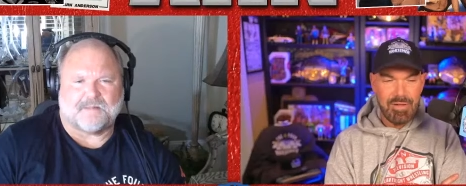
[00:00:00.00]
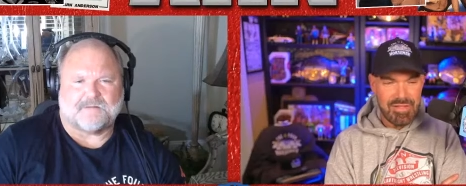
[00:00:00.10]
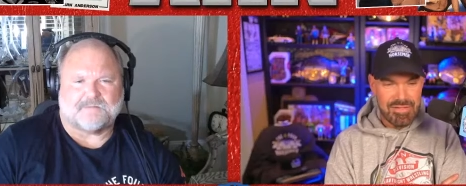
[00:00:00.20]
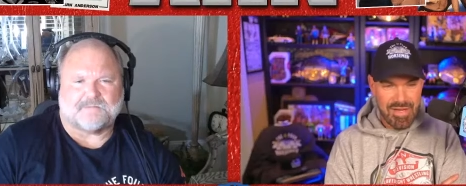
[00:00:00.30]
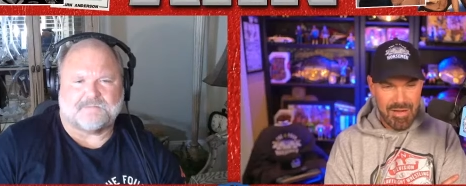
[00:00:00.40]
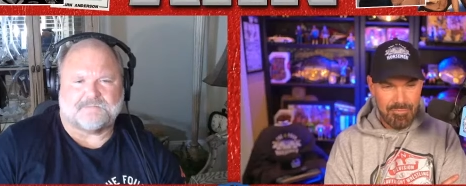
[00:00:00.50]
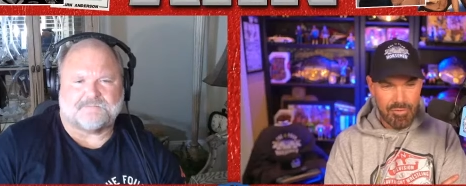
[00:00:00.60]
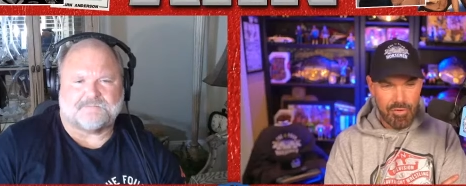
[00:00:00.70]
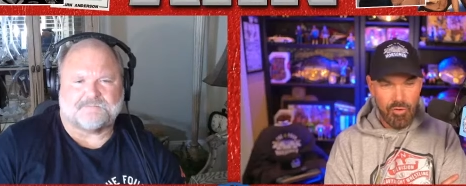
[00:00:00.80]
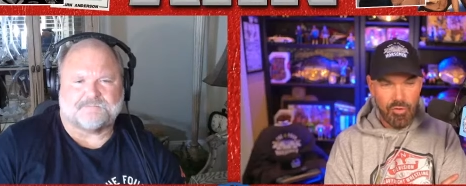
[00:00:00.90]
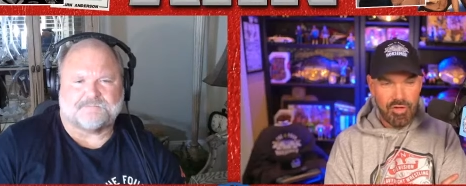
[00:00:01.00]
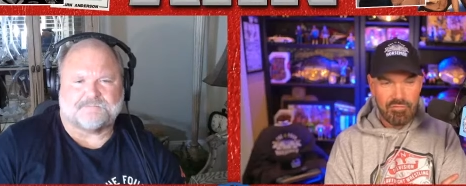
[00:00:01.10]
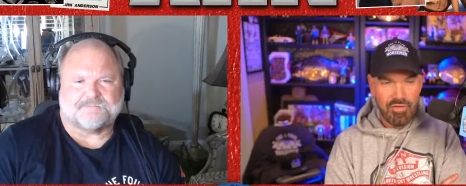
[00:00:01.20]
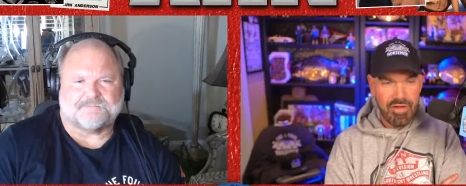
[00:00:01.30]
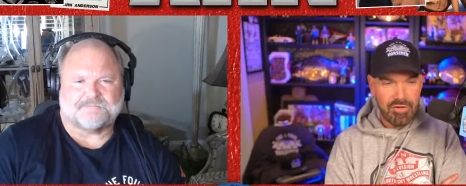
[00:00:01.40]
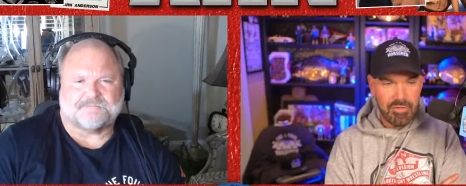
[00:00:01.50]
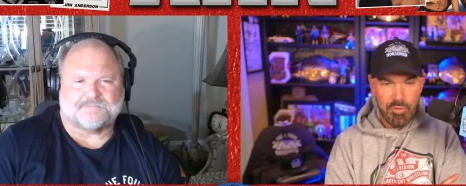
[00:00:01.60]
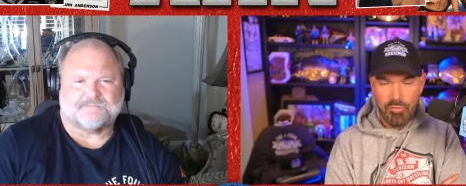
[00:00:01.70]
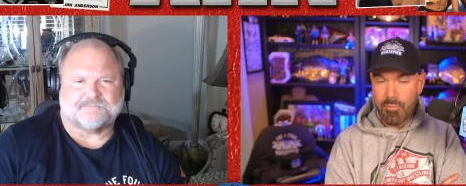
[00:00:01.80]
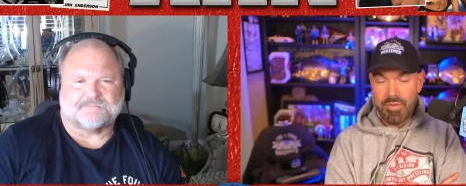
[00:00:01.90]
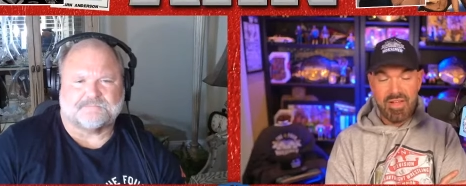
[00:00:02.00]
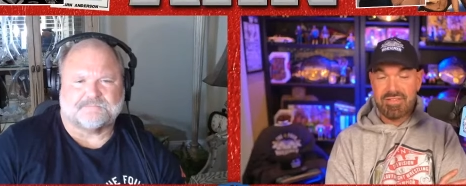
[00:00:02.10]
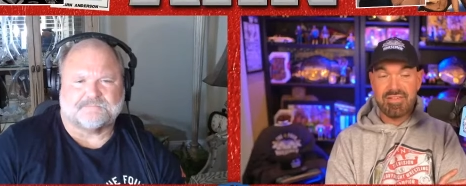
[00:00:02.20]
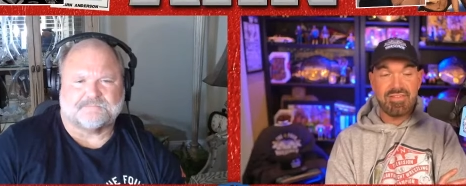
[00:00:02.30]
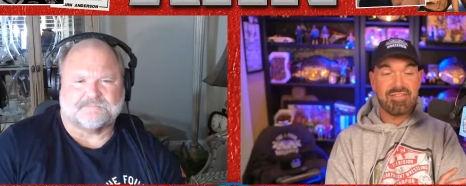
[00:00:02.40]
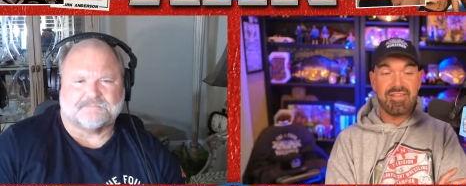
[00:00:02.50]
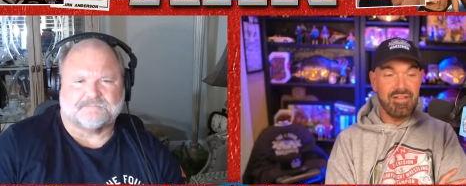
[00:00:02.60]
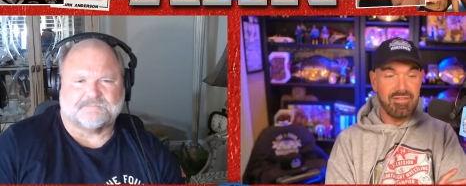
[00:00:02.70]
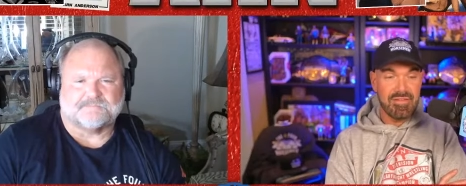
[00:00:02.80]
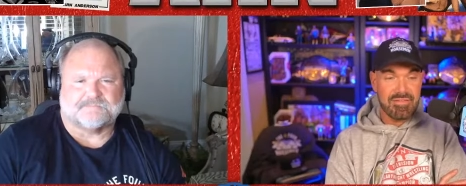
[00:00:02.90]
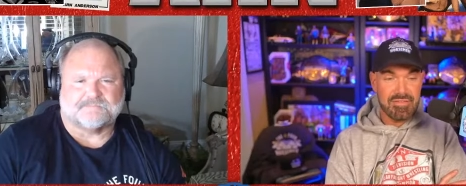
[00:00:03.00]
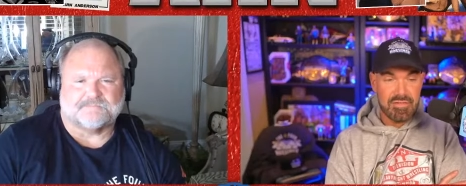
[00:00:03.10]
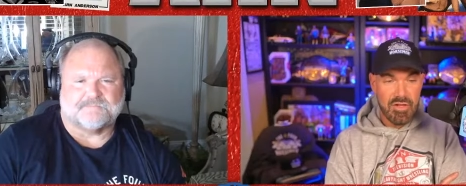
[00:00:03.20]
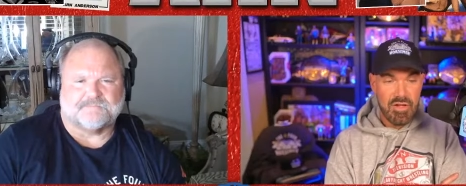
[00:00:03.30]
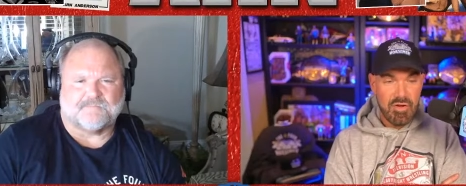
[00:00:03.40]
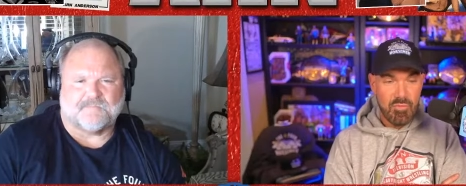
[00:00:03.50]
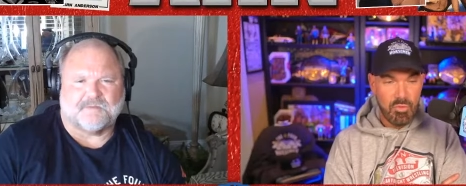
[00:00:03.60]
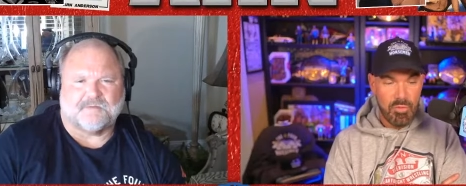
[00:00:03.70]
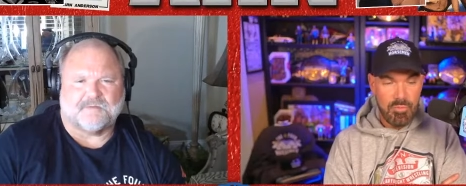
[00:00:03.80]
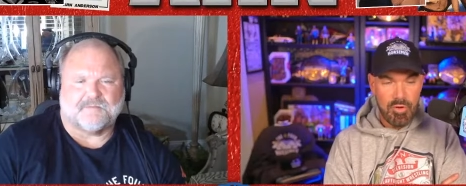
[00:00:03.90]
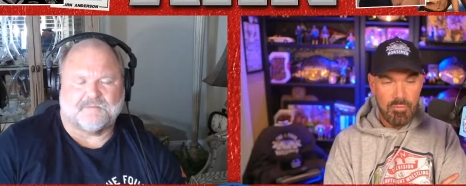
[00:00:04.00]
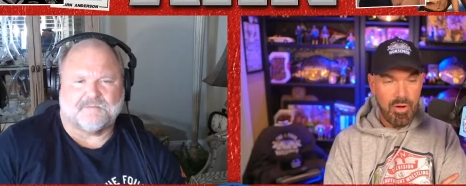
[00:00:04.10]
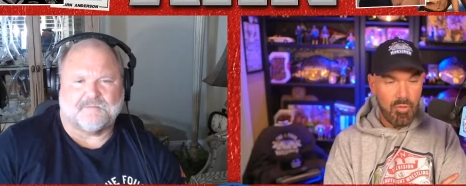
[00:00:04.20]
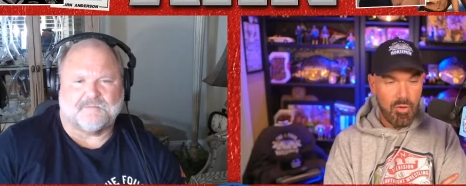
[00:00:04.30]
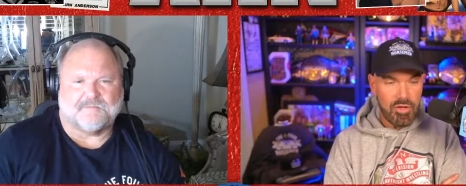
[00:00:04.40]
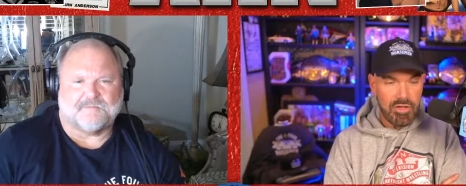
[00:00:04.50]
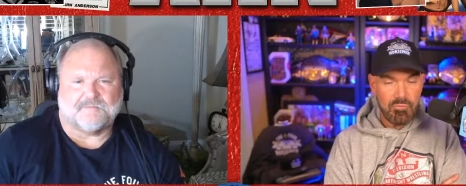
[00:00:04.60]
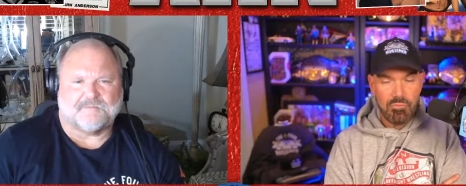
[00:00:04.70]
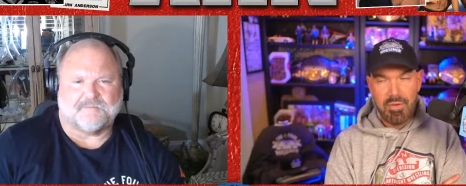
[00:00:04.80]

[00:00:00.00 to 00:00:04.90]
Speaker 1: be the time for Hogan and Vader to move on because this is it. This is where we put a bow on it.